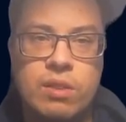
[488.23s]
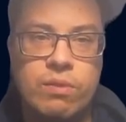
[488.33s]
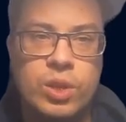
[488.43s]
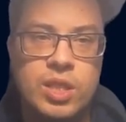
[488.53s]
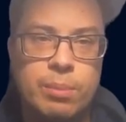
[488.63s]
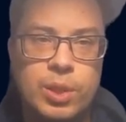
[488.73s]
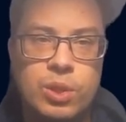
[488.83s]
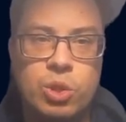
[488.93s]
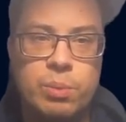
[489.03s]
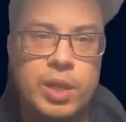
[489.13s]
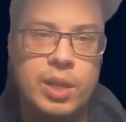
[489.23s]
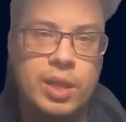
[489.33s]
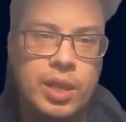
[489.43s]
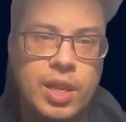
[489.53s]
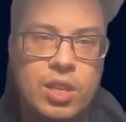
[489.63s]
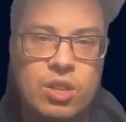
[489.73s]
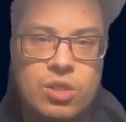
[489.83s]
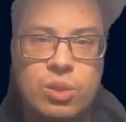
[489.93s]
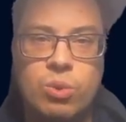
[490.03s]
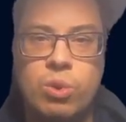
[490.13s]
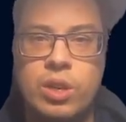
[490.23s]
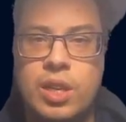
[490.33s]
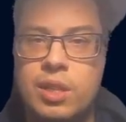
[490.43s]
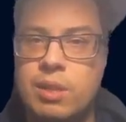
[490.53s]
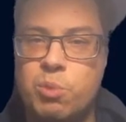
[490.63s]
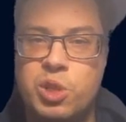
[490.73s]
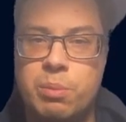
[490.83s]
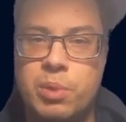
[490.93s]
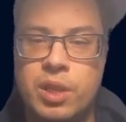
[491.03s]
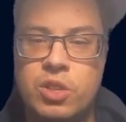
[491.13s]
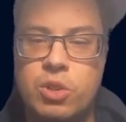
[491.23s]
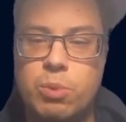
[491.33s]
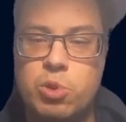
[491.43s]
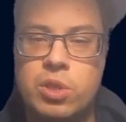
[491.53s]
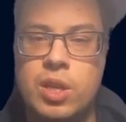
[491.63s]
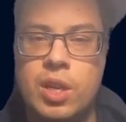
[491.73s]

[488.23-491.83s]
for example search by locators or get multiple attributes,